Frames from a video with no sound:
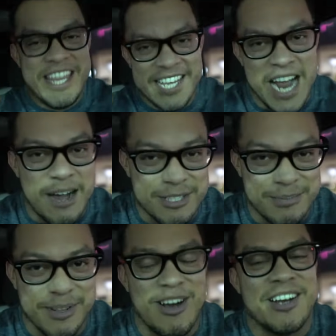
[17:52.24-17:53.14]
In the comments
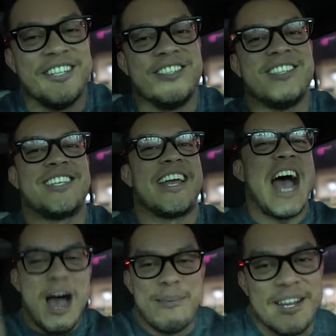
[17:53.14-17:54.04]
below, I need you to say,
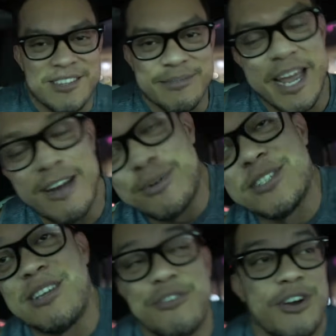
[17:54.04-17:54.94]
how about them
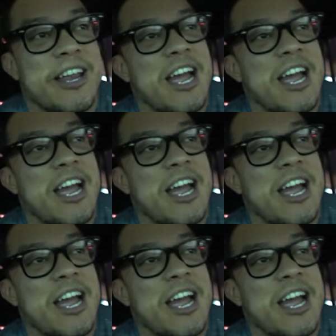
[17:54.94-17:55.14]
Cowboys? If you're a